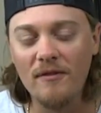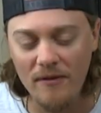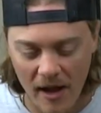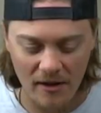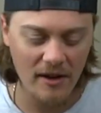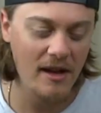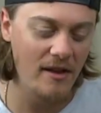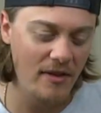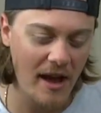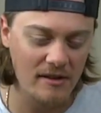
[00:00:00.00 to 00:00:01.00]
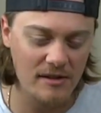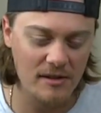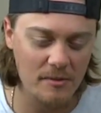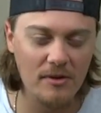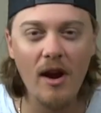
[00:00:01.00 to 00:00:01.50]
I finally hit 1,000
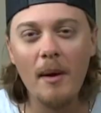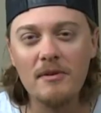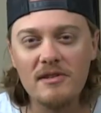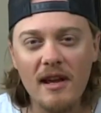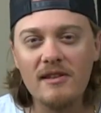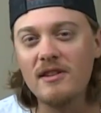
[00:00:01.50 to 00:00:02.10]
subscribers thanks